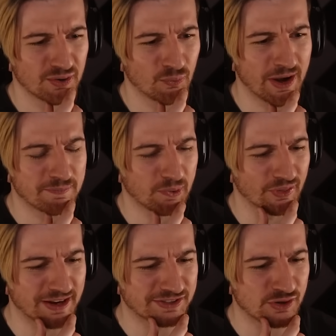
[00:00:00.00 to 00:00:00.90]
Wait, bro,
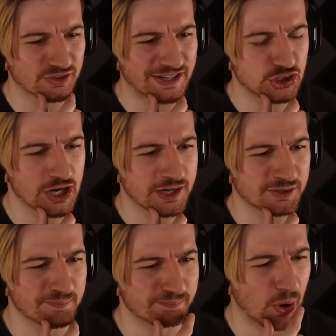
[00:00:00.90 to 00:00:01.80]
that sounds like chess
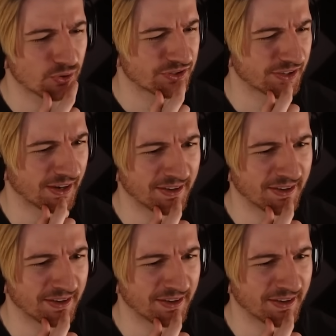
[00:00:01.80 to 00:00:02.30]
and boxing.